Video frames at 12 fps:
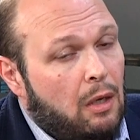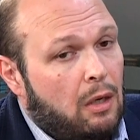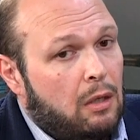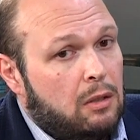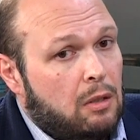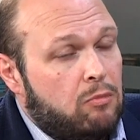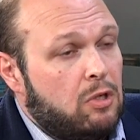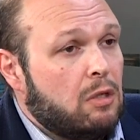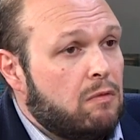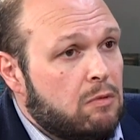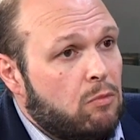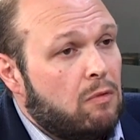uh, the
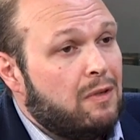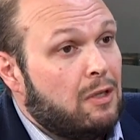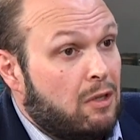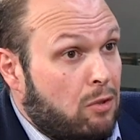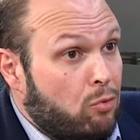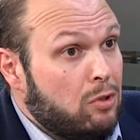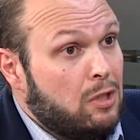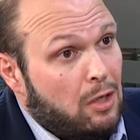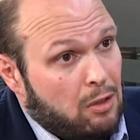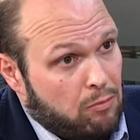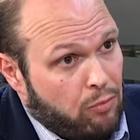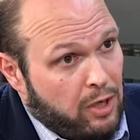objective is more of an
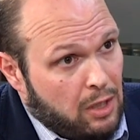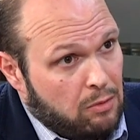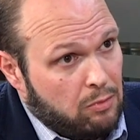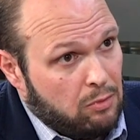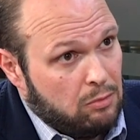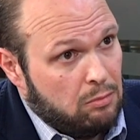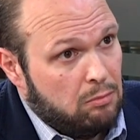authoritarian breakthrough,